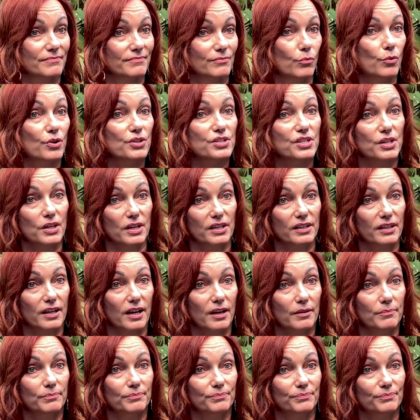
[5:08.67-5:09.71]
What's your
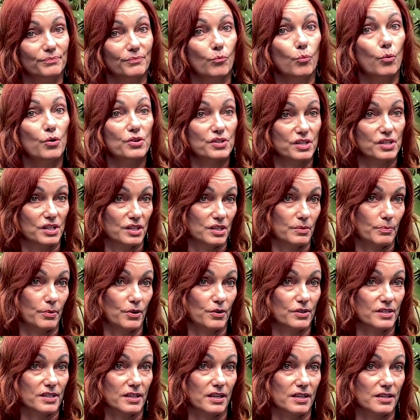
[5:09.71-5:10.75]
income? What's your
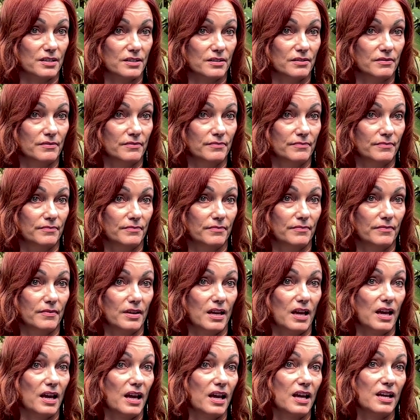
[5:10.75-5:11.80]
deposit?
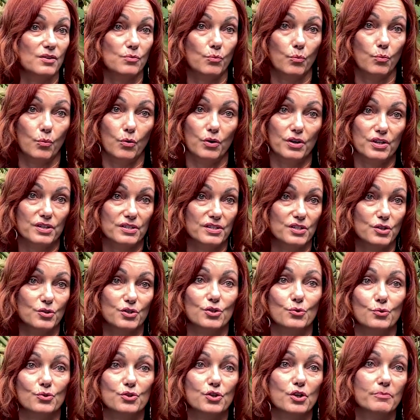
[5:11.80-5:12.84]
And what is your
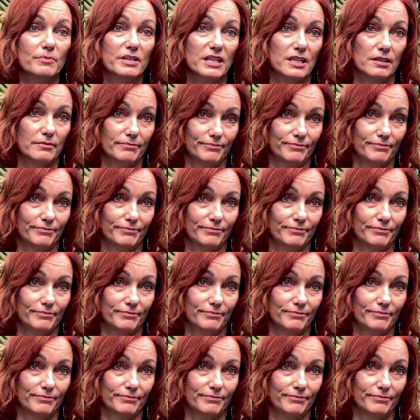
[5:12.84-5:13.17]
short-term debt?